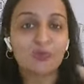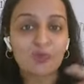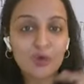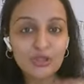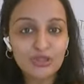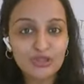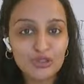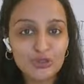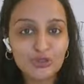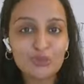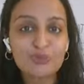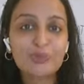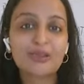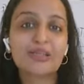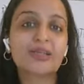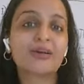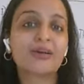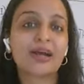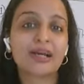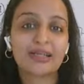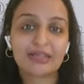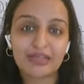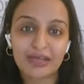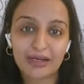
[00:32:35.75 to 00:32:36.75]
what should be
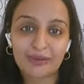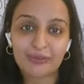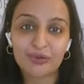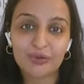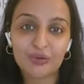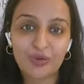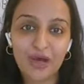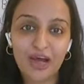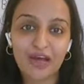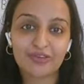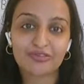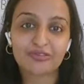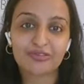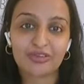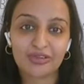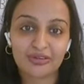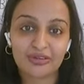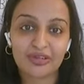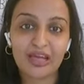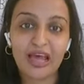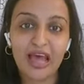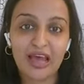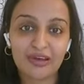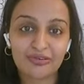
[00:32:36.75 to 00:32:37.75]
the right time to
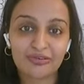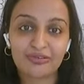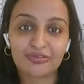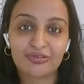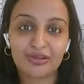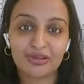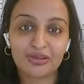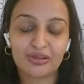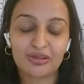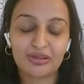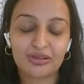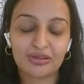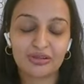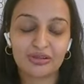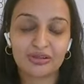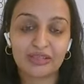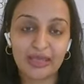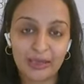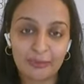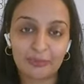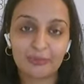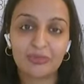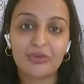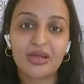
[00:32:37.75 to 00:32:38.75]
have
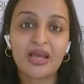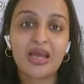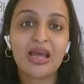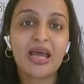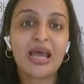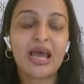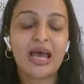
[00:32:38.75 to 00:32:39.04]
them.